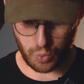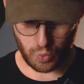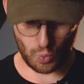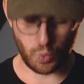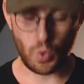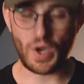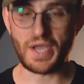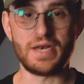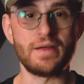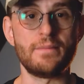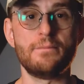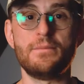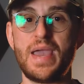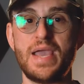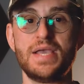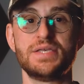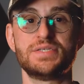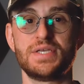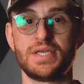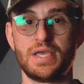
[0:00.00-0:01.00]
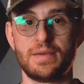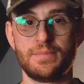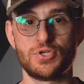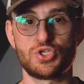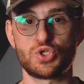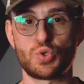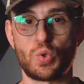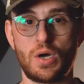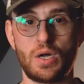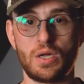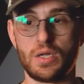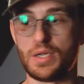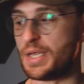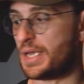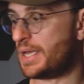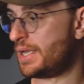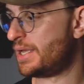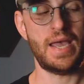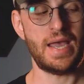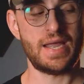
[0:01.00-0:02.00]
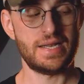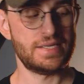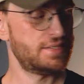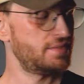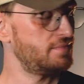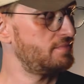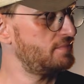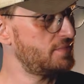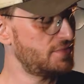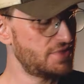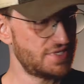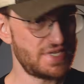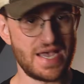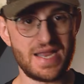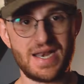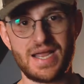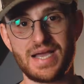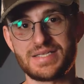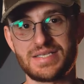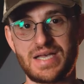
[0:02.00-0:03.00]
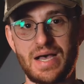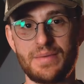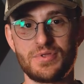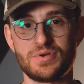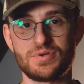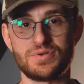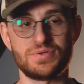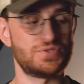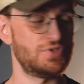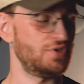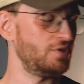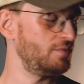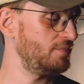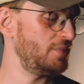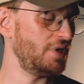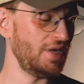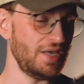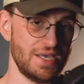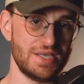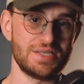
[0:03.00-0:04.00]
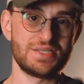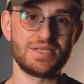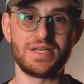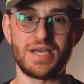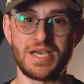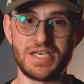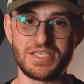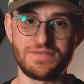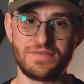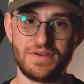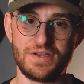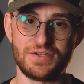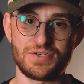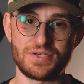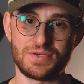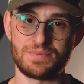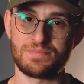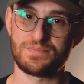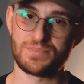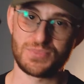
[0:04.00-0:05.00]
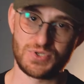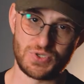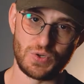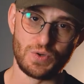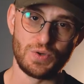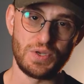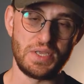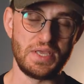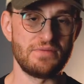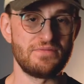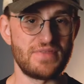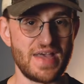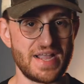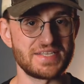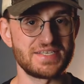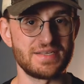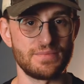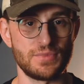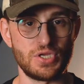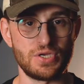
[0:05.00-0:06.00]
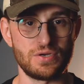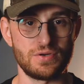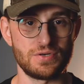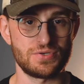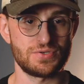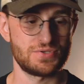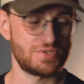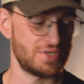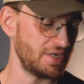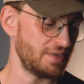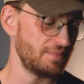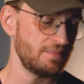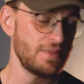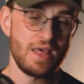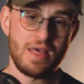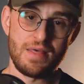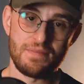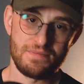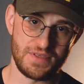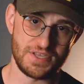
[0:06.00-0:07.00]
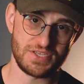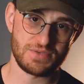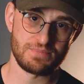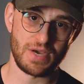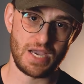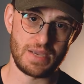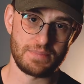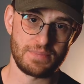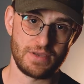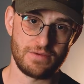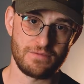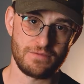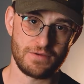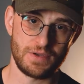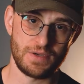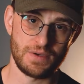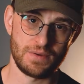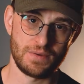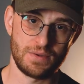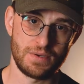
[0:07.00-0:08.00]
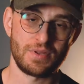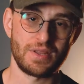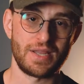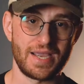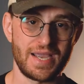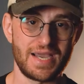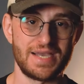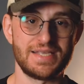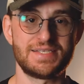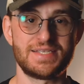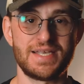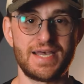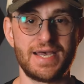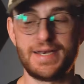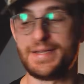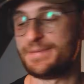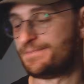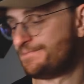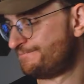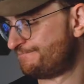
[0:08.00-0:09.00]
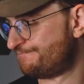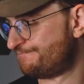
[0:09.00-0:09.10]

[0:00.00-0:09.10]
quite amazing image quality, and 10x optical zoom is a nice feature. So if that's something you're interested in, this might be for you. But like I said,